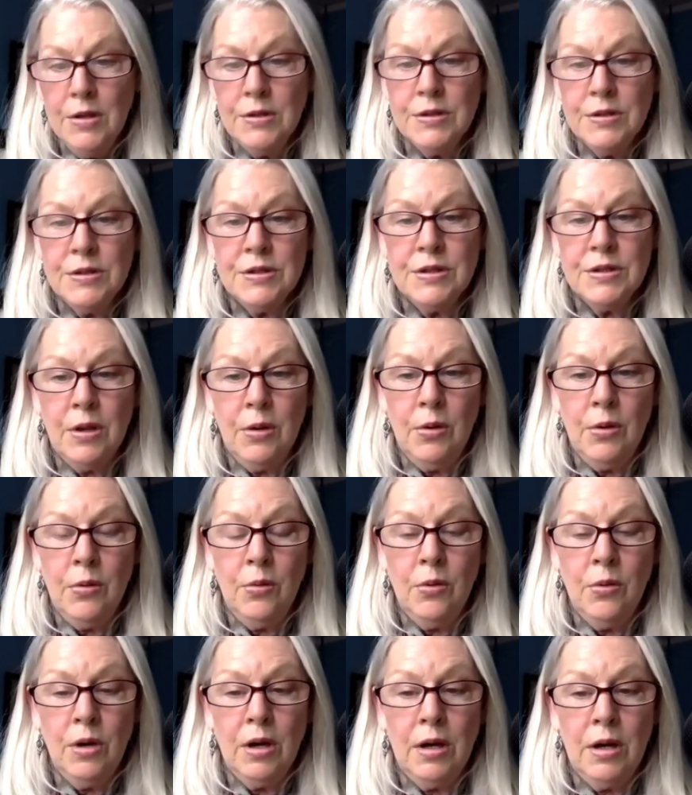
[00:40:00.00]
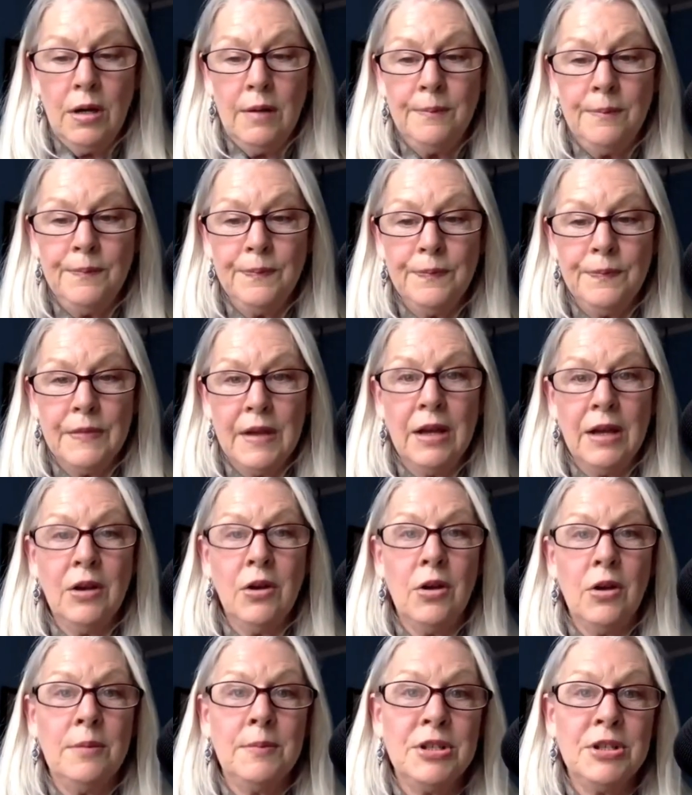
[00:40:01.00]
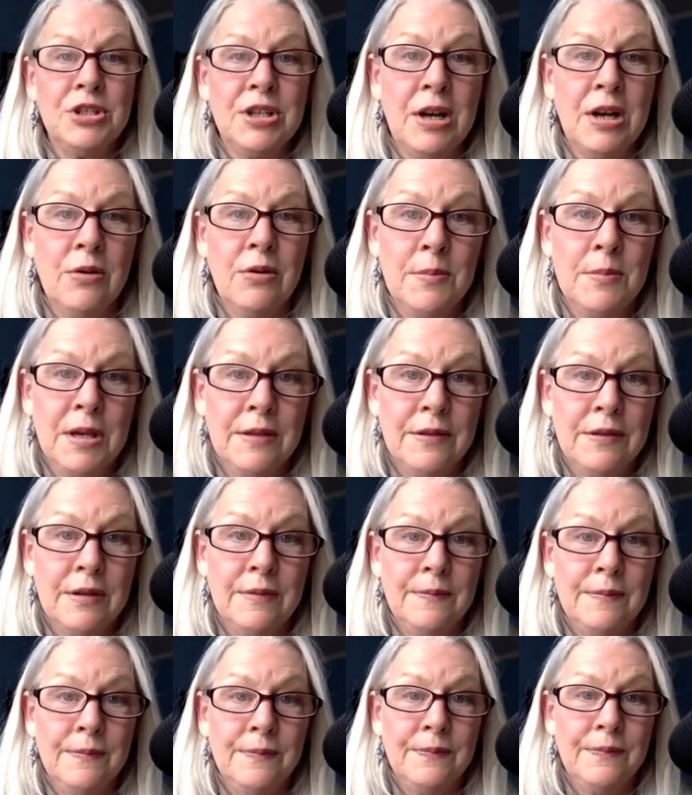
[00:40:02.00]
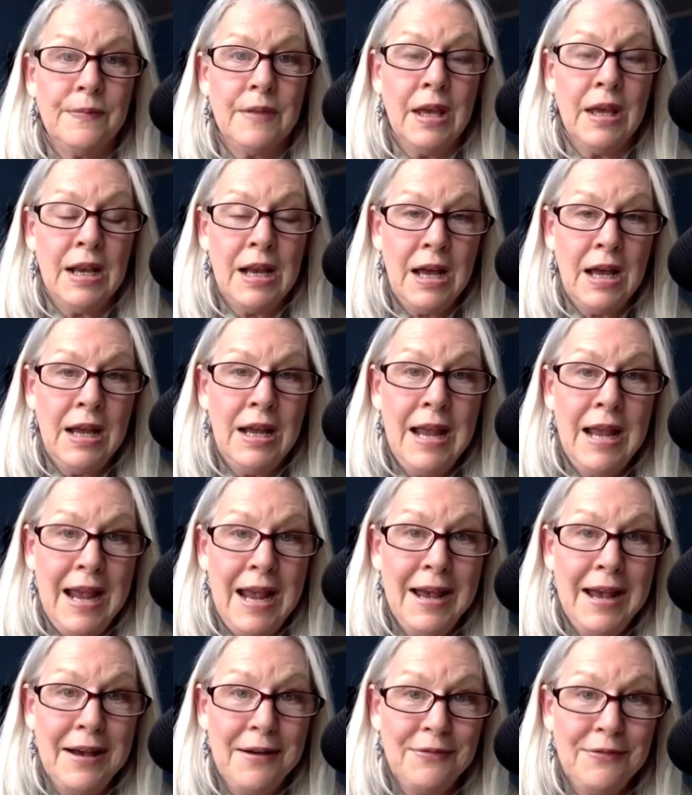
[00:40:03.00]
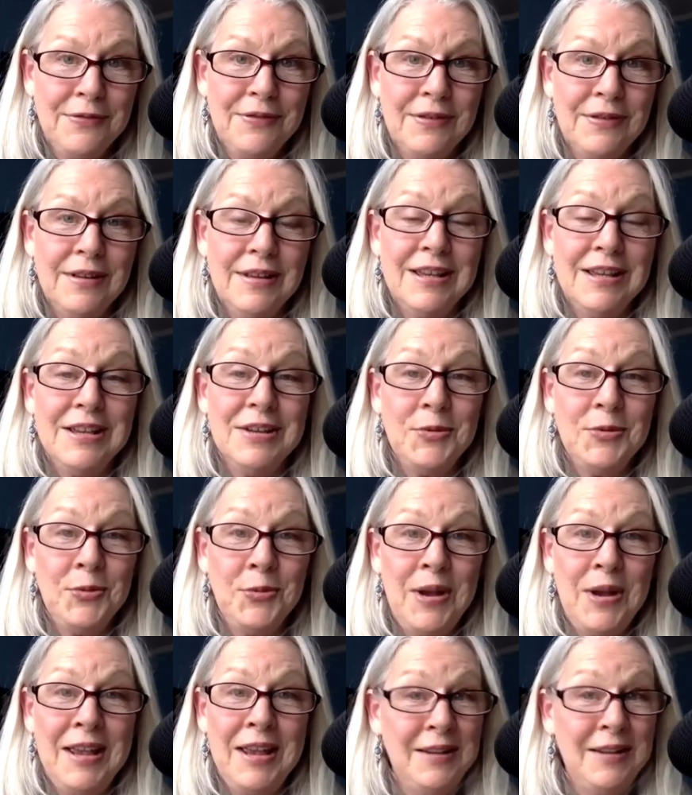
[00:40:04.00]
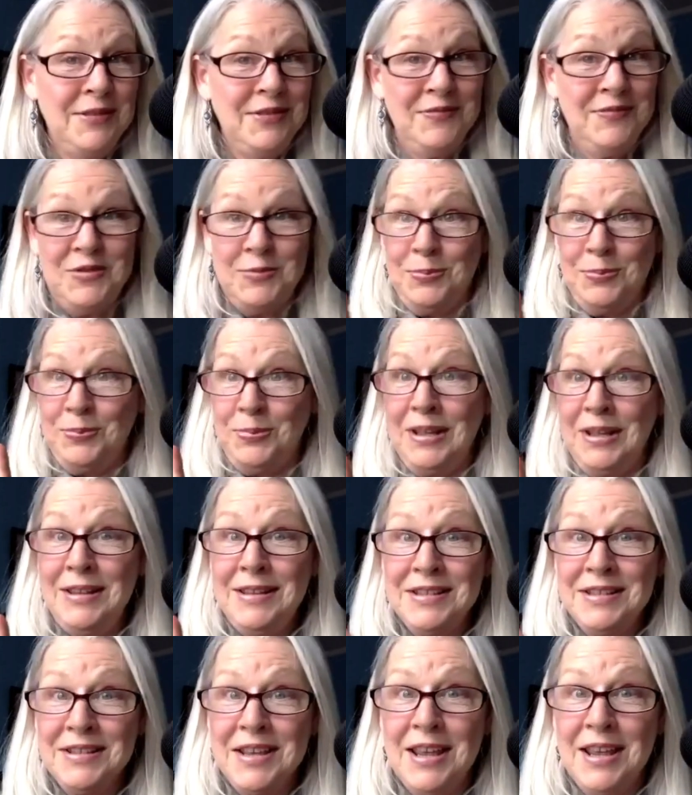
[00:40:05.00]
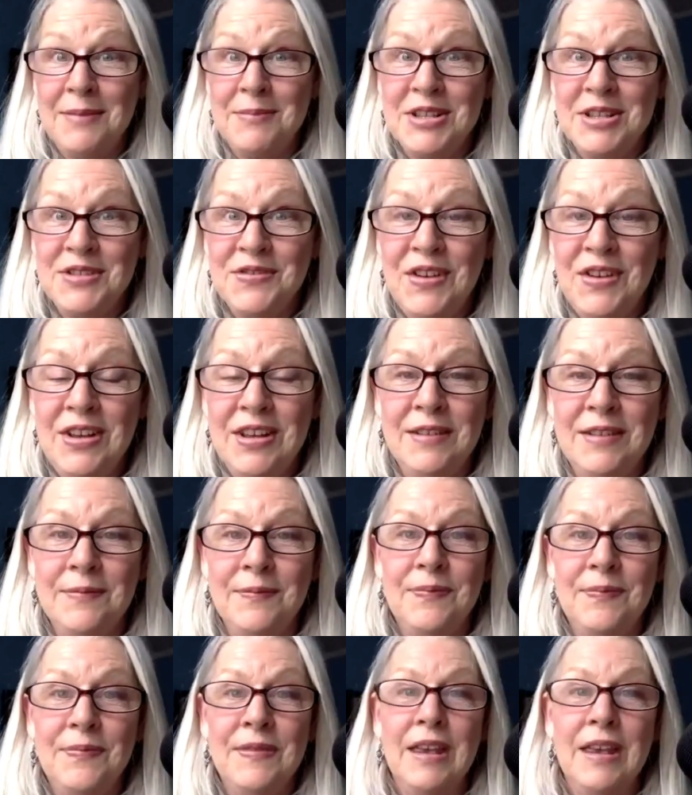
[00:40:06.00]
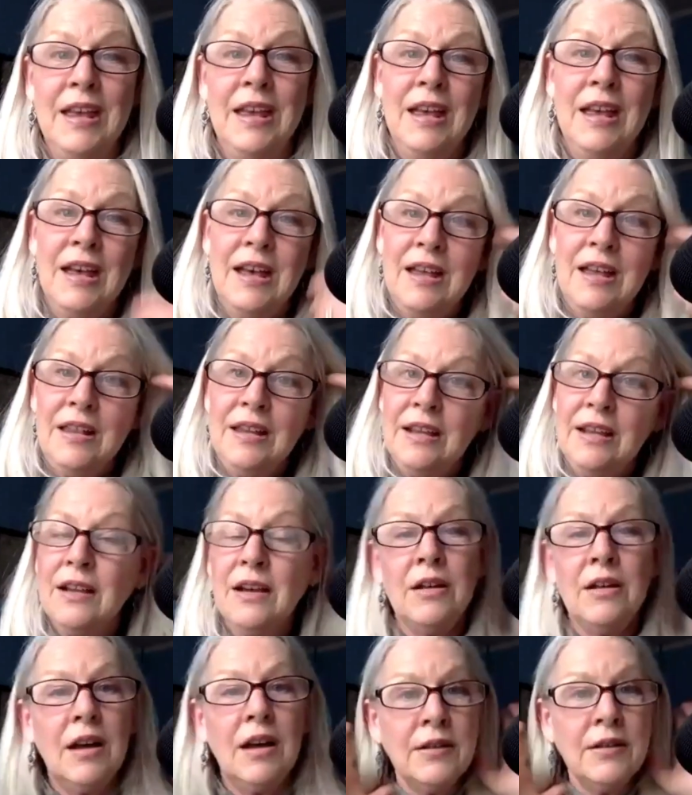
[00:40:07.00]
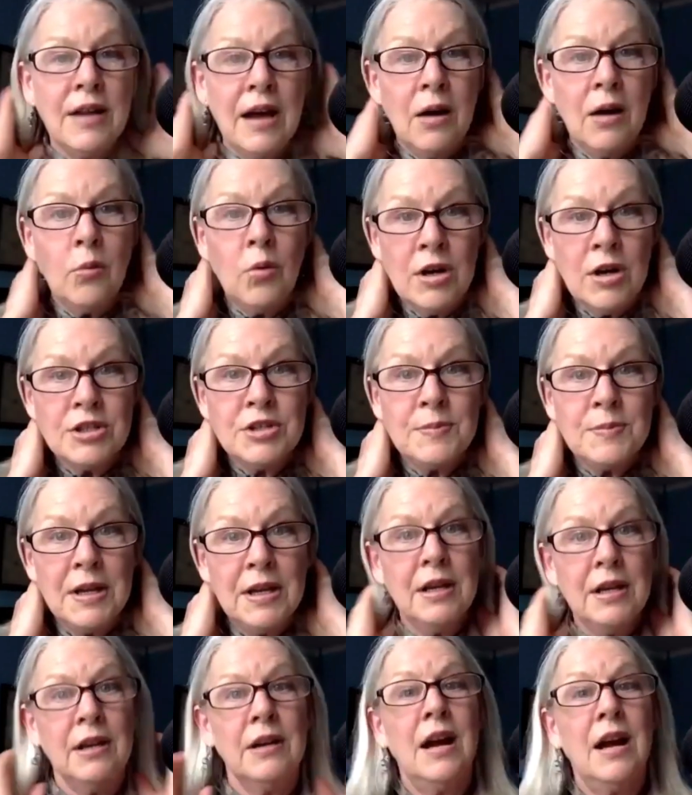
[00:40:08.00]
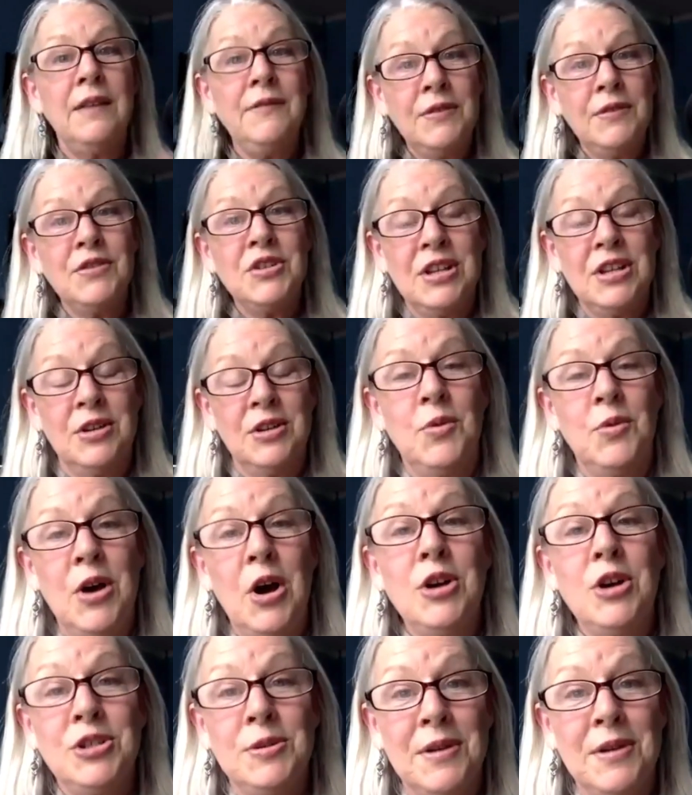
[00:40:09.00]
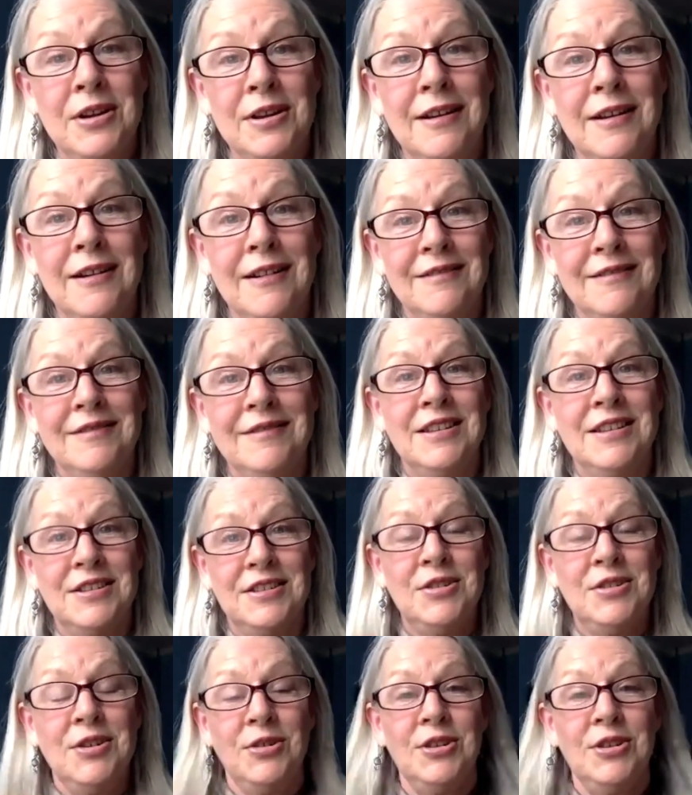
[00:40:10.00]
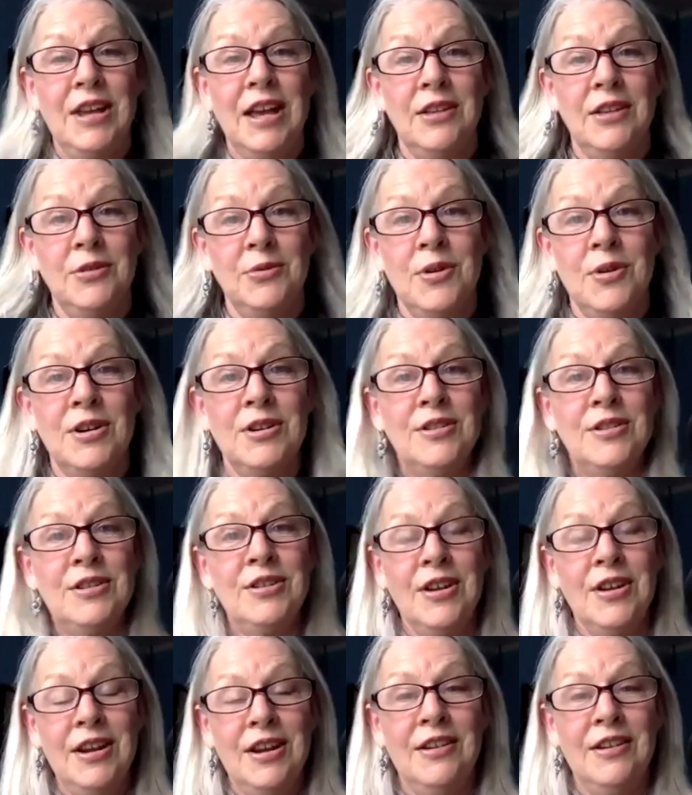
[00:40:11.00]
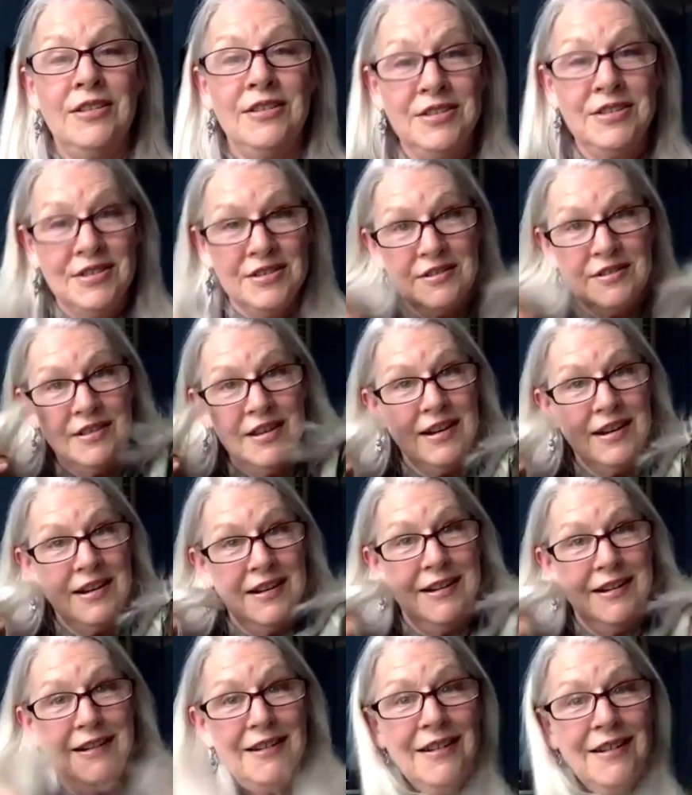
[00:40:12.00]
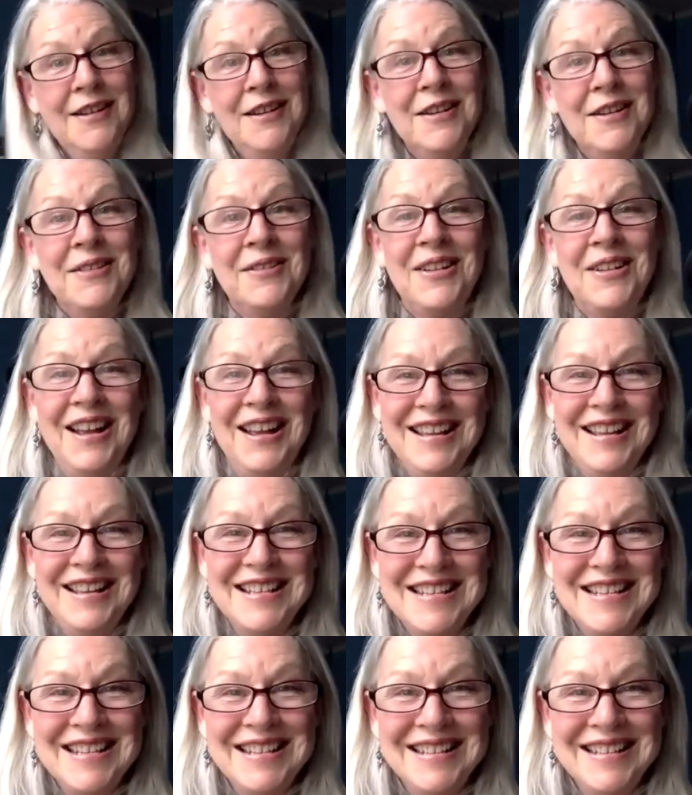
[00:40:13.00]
So I call it my shower method. And I have and play this game. It's fun. Like I'll not wash my hair. I've even done it washing my hair because, you gather water in your hair, and this is a lot of hair, right?